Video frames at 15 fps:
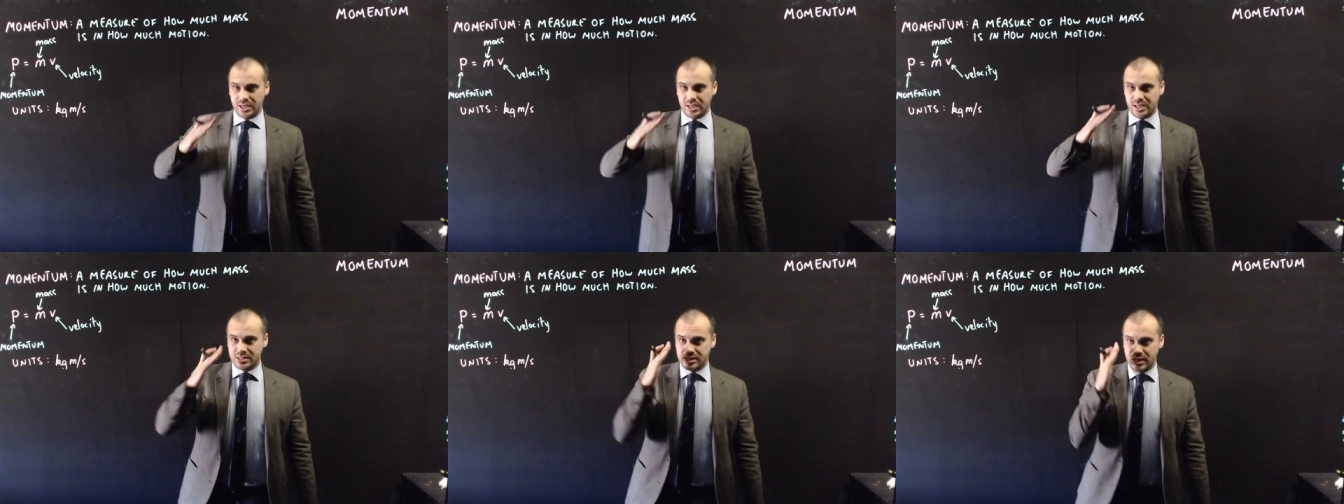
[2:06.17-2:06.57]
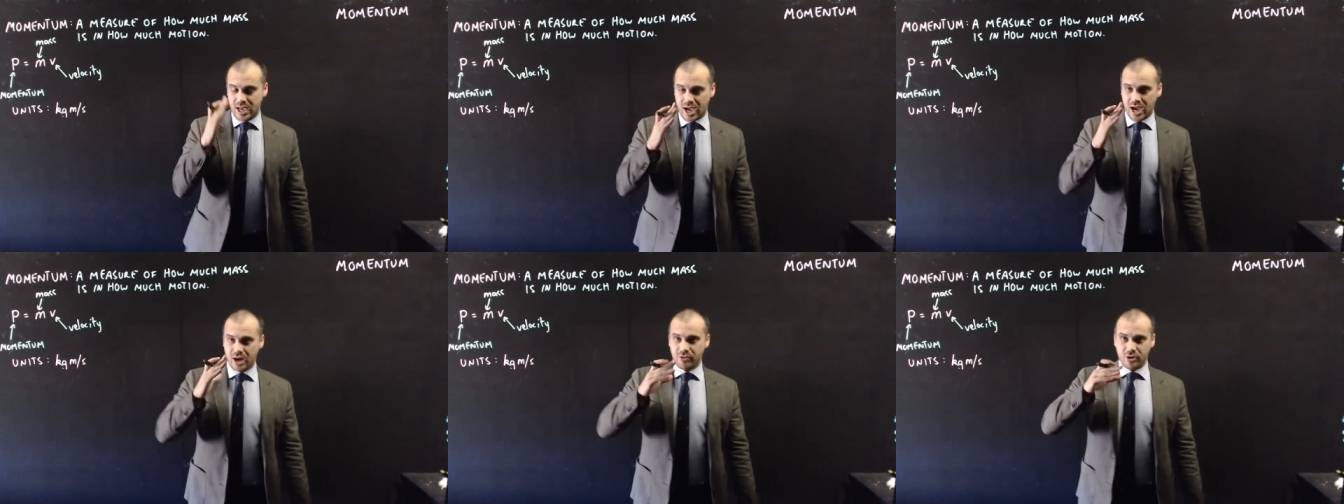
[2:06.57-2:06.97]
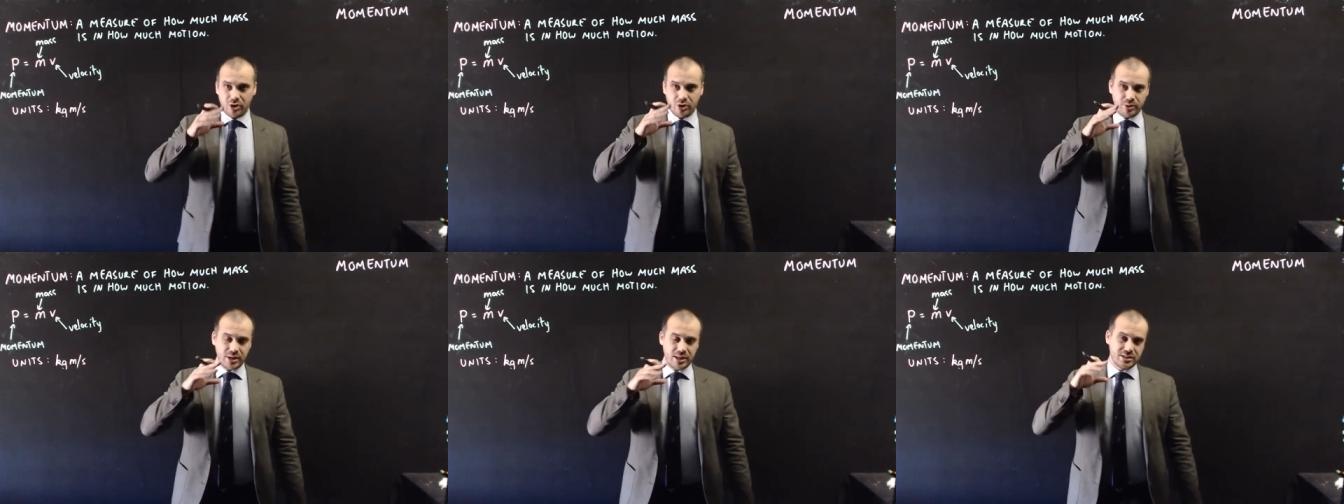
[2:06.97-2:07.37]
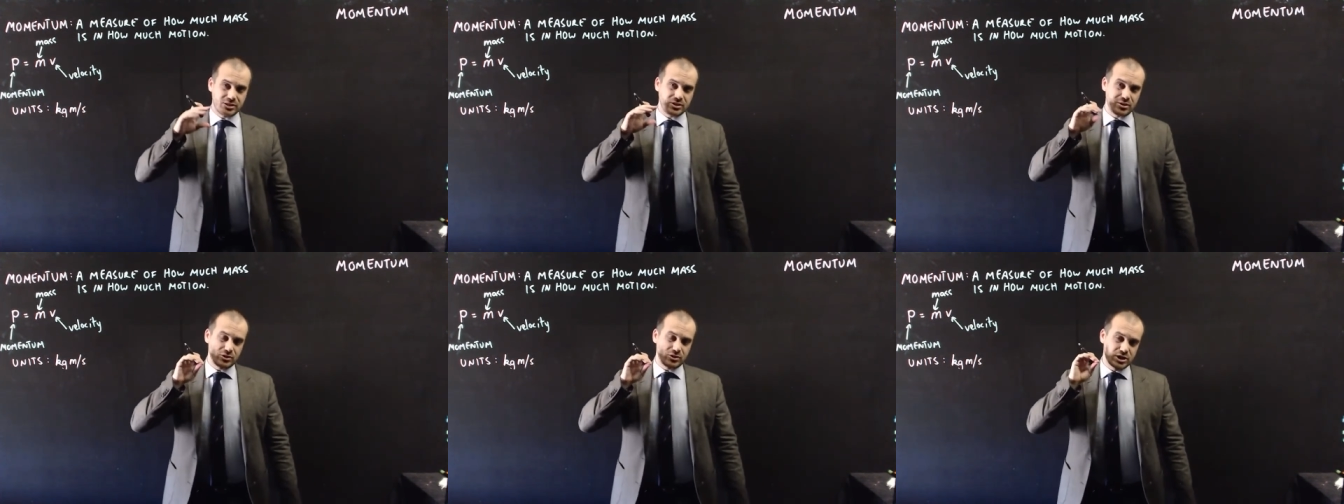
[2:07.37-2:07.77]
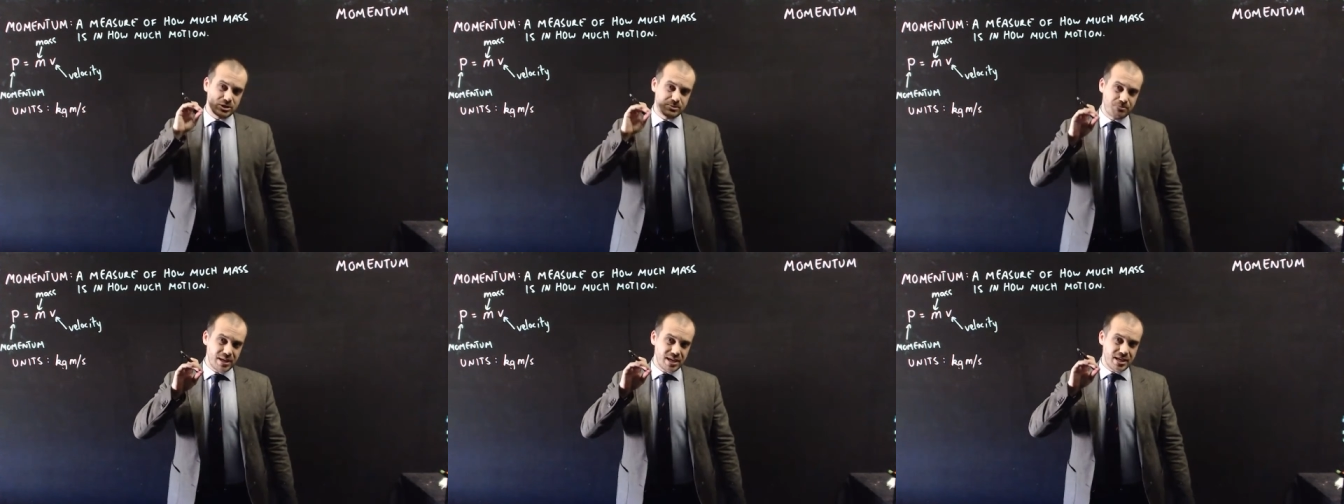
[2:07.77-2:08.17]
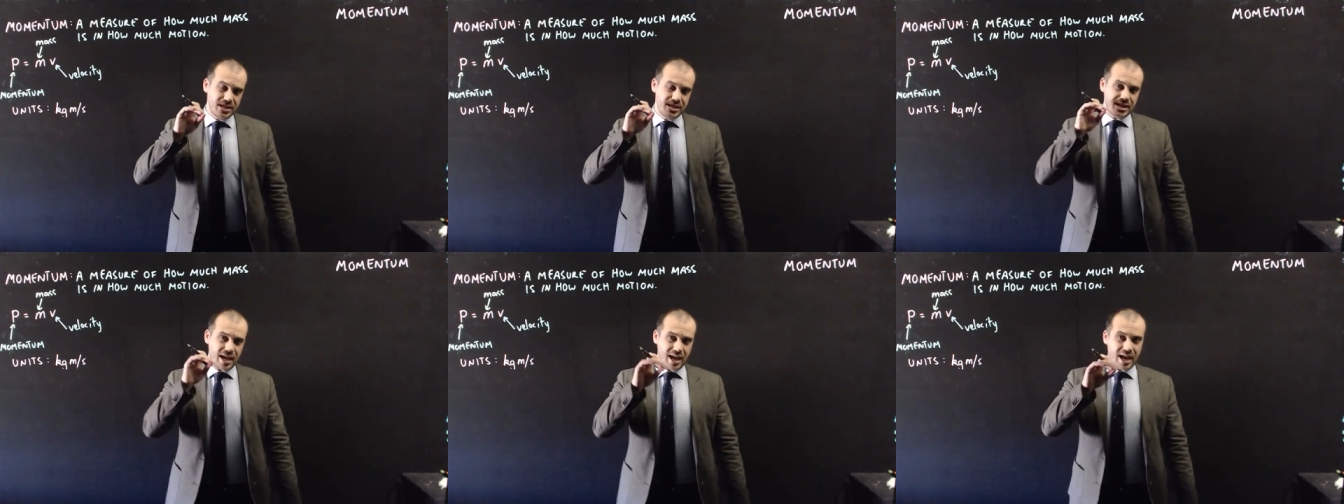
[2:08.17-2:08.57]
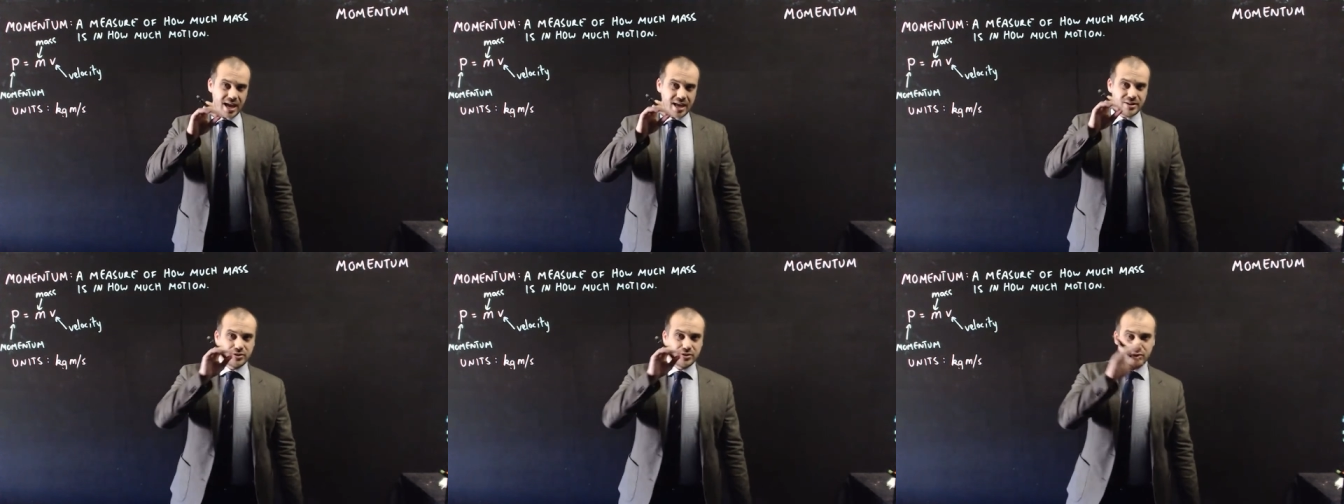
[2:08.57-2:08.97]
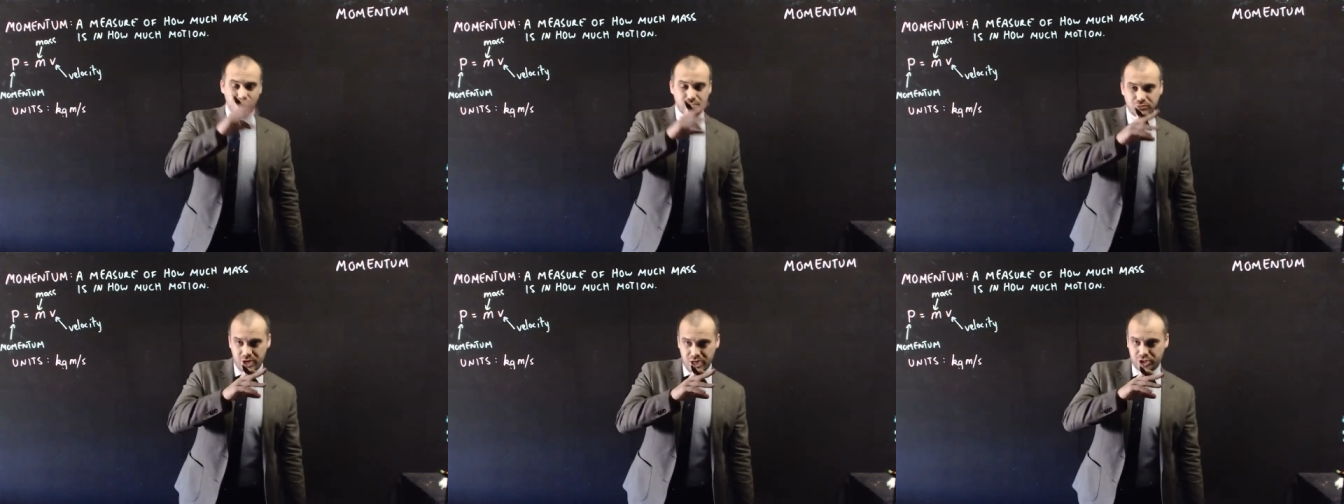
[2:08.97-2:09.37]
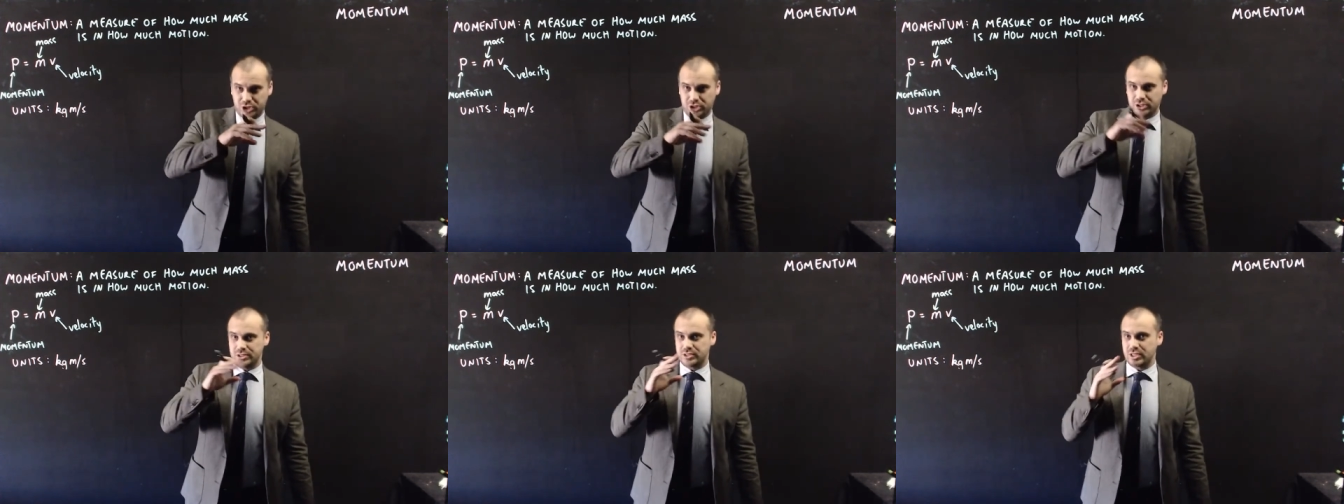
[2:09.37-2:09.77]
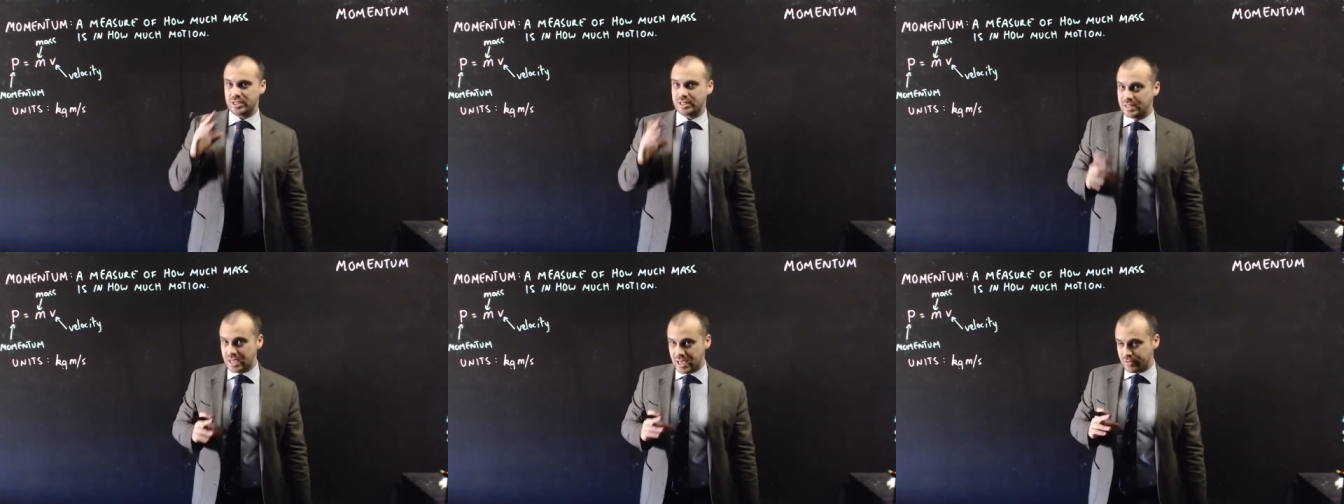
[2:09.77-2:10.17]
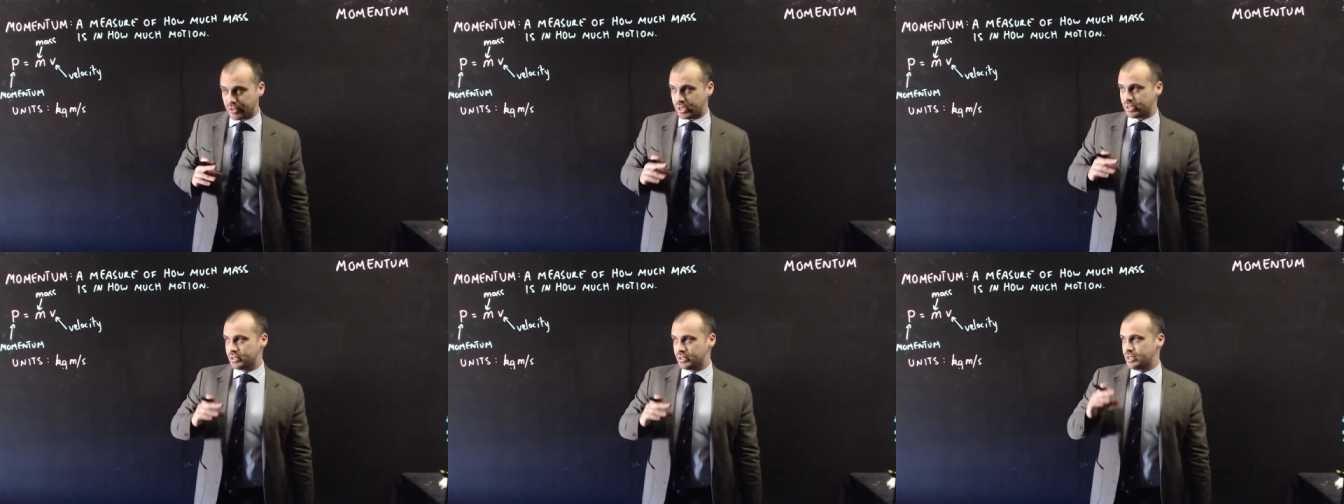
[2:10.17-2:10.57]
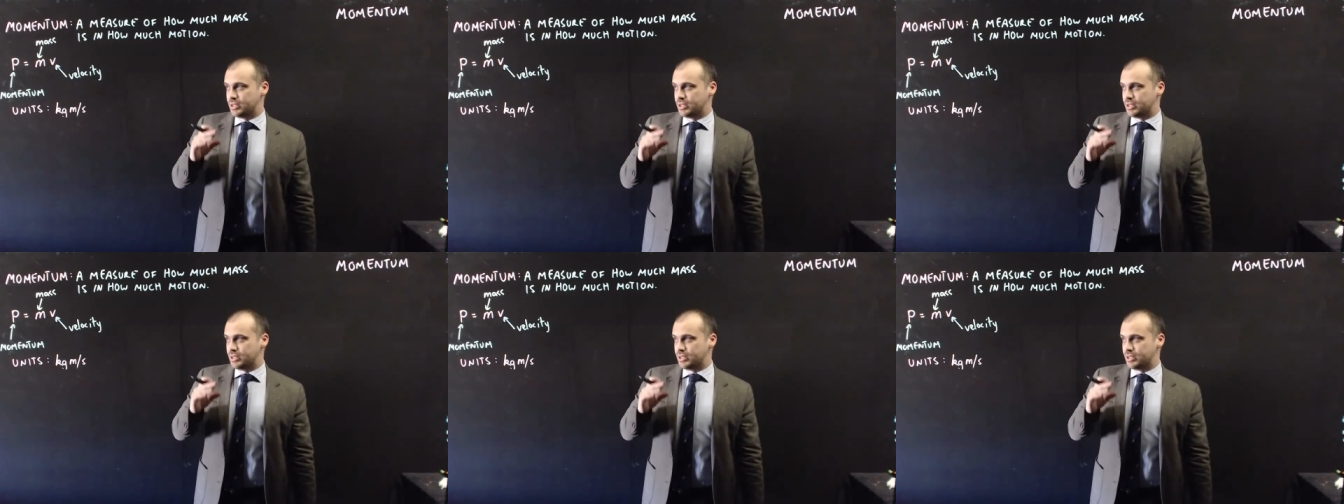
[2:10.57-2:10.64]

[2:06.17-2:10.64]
It's an arrow. It's speed and direction together.